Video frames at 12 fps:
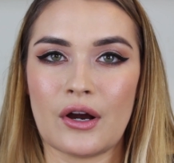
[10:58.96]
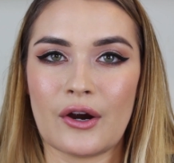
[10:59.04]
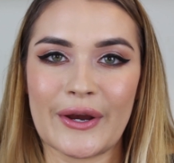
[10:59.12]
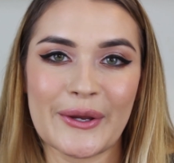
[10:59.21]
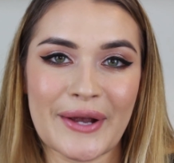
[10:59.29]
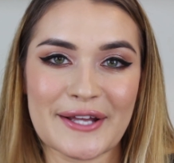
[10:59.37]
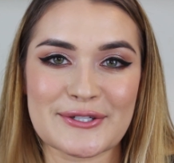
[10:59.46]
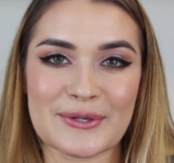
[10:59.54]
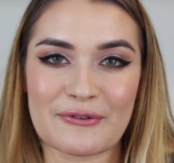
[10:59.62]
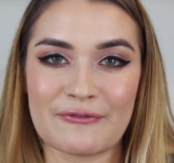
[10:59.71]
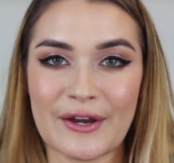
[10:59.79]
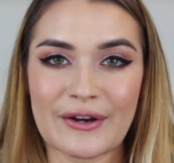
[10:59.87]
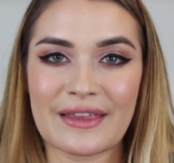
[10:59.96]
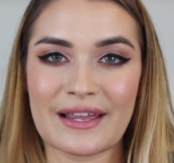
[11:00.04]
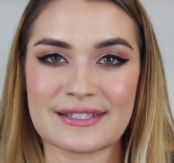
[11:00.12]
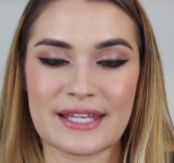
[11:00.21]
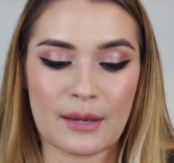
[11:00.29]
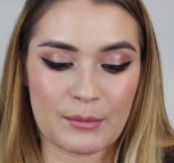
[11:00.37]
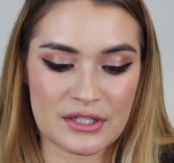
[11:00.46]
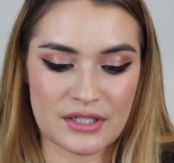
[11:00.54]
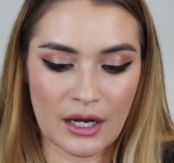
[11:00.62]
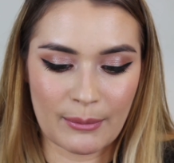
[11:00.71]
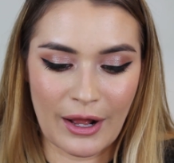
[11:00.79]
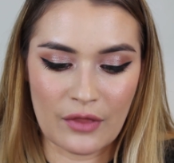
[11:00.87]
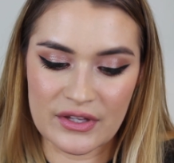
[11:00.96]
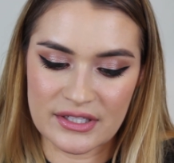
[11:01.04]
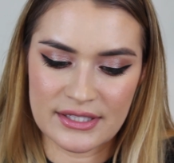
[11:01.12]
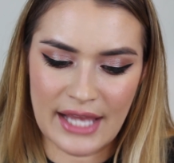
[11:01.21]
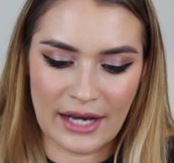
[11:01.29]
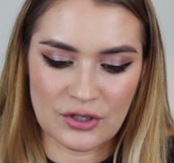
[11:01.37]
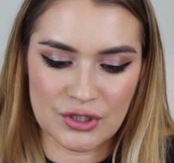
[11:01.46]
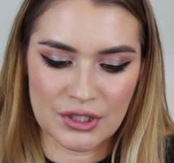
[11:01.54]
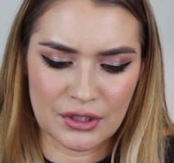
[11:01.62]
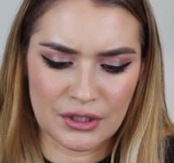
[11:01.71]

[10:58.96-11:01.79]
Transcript: Alright you guys, so the very last thing I'm going to talk about, this is actually